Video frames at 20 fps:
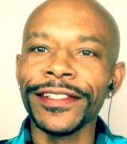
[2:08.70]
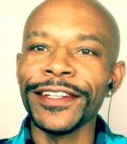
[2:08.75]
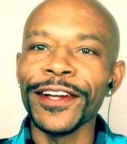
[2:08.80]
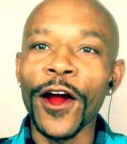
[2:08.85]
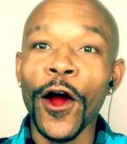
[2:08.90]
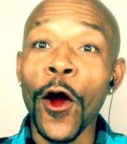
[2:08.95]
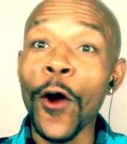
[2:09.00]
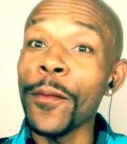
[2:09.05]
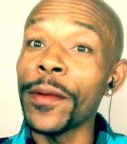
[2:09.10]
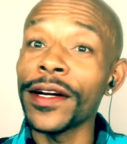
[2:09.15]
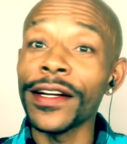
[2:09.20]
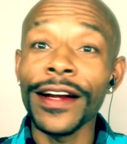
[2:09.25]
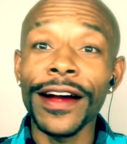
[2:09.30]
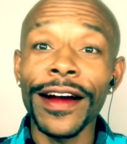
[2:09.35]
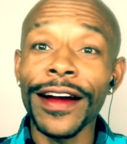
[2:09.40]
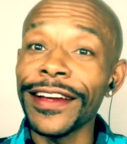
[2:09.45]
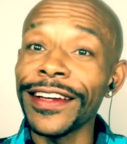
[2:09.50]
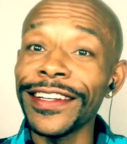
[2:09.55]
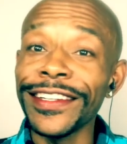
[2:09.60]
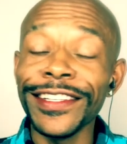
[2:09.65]
Oh my
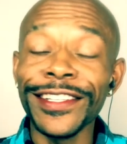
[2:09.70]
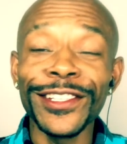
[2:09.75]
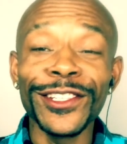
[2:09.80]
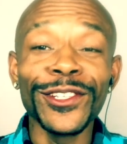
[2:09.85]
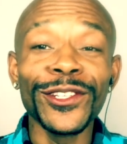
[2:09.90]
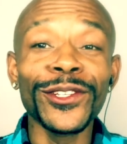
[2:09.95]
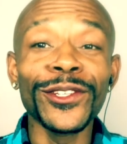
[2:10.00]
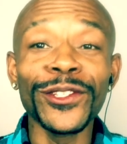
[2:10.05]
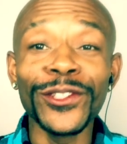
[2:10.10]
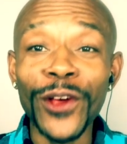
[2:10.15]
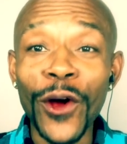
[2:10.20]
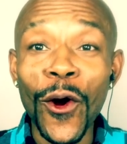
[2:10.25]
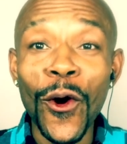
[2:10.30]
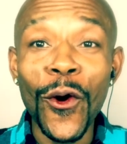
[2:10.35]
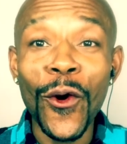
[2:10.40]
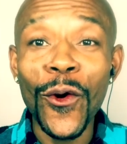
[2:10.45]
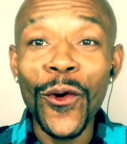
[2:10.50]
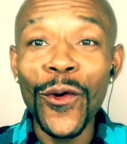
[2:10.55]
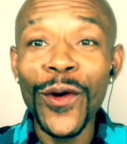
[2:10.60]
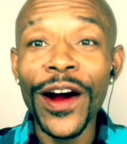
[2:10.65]
God, he is
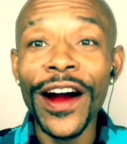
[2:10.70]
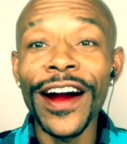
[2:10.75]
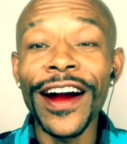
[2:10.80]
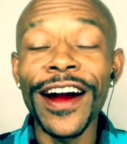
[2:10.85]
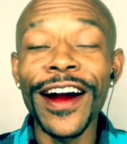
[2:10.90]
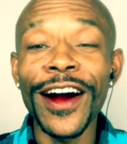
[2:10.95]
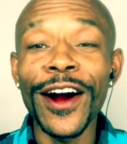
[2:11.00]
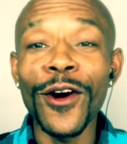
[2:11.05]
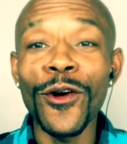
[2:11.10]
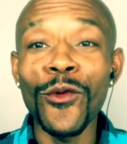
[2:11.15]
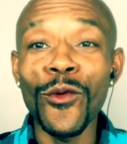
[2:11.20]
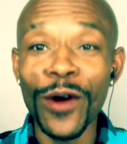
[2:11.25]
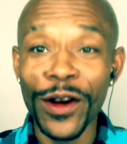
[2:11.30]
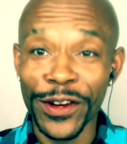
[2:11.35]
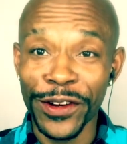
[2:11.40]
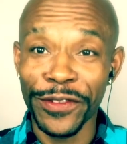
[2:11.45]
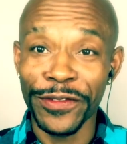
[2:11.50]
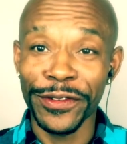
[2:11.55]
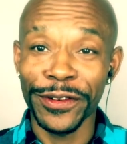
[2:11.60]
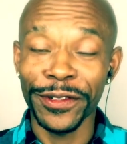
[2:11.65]
so
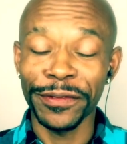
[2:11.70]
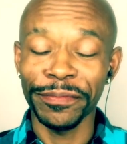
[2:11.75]
wonderful.